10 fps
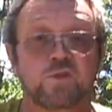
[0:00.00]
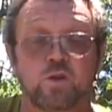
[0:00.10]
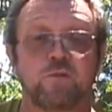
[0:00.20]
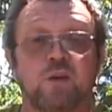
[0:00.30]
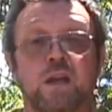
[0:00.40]

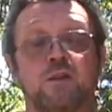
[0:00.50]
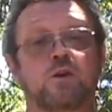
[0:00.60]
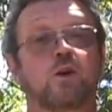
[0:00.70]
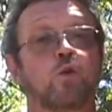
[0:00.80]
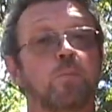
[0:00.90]
So you've got to
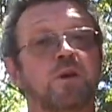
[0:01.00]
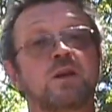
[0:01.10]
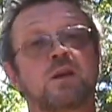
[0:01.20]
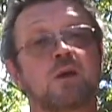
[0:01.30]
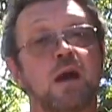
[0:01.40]
either go to a
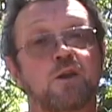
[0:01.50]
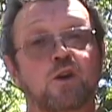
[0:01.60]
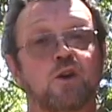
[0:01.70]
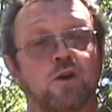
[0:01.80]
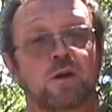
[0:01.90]
picnic ground
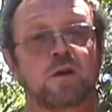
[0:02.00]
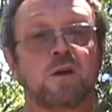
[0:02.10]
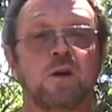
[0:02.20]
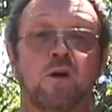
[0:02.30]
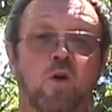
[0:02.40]
to cook,
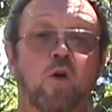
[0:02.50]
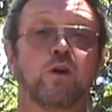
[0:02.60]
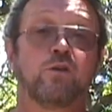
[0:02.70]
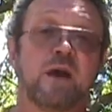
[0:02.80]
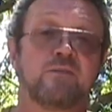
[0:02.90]
or
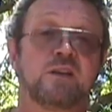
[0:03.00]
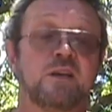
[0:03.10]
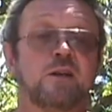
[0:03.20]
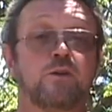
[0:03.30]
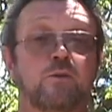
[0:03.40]
you have to
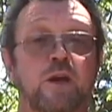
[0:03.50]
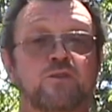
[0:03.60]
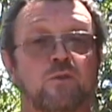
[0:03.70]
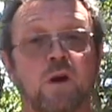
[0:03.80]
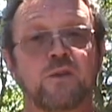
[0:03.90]
eat in the
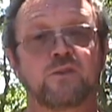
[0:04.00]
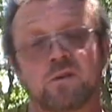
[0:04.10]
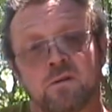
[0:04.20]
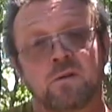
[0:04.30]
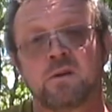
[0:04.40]
restaurants
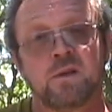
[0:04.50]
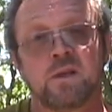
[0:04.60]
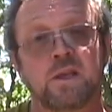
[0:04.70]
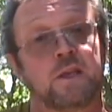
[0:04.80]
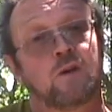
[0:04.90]
or
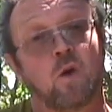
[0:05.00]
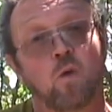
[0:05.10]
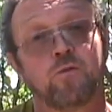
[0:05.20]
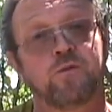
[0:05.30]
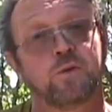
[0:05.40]
eat
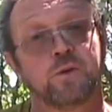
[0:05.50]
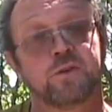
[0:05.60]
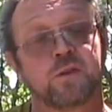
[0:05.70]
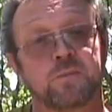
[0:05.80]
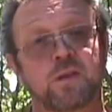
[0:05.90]
cold food
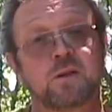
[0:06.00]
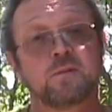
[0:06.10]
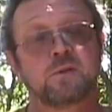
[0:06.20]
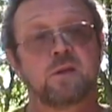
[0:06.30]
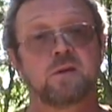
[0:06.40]
or something,
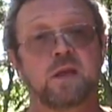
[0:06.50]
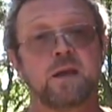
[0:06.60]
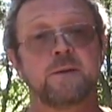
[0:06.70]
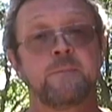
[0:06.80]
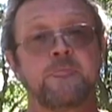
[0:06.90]

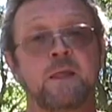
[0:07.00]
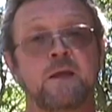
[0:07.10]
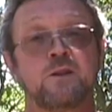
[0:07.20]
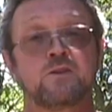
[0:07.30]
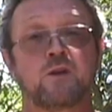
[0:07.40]
okay?
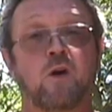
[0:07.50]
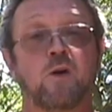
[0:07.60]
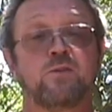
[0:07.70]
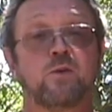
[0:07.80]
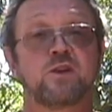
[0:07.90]

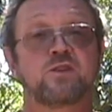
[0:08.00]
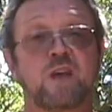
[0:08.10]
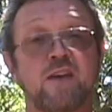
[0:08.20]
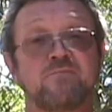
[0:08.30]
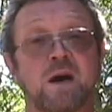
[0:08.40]
So if you want to
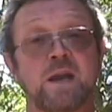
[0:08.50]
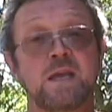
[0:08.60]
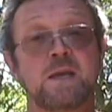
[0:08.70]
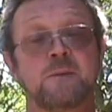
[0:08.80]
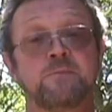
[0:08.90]
save
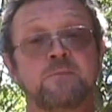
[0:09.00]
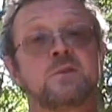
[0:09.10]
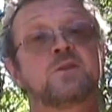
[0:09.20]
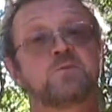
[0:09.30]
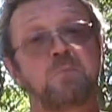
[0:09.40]
money,
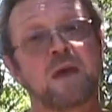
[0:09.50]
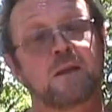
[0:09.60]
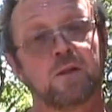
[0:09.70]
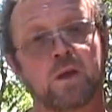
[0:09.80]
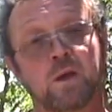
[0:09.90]

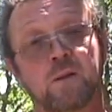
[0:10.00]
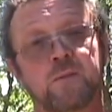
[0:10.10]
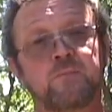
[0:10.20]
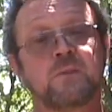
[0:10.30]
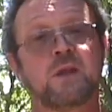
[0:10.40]
spend a little,
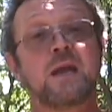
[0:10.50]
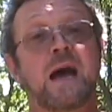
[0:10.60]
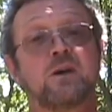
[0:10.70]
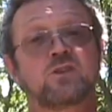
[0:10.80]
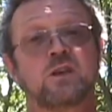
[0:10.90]
get a
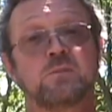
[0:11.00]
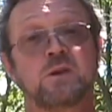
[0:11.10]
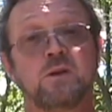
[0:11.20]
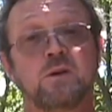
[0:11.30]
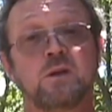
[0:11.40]

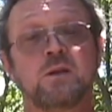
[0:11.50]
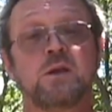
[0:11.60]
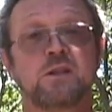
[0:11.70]
housekeeping unit.